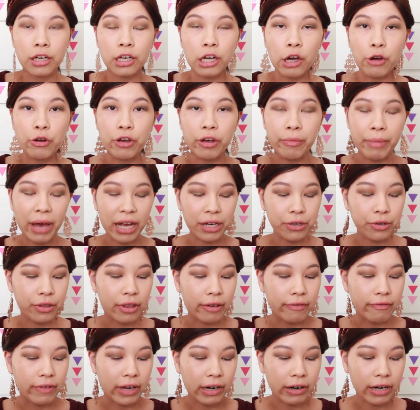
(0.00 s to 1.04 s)
Going back to
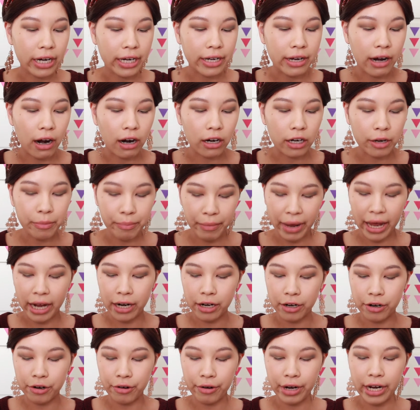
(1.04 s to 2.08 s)
the very dark
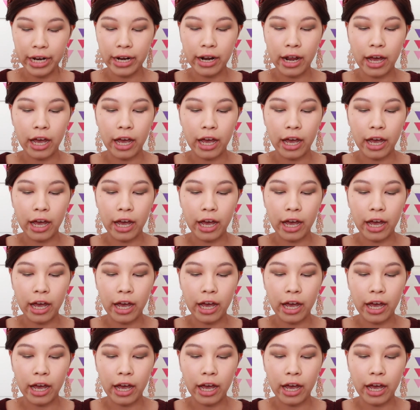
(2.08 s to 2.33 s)
matte green,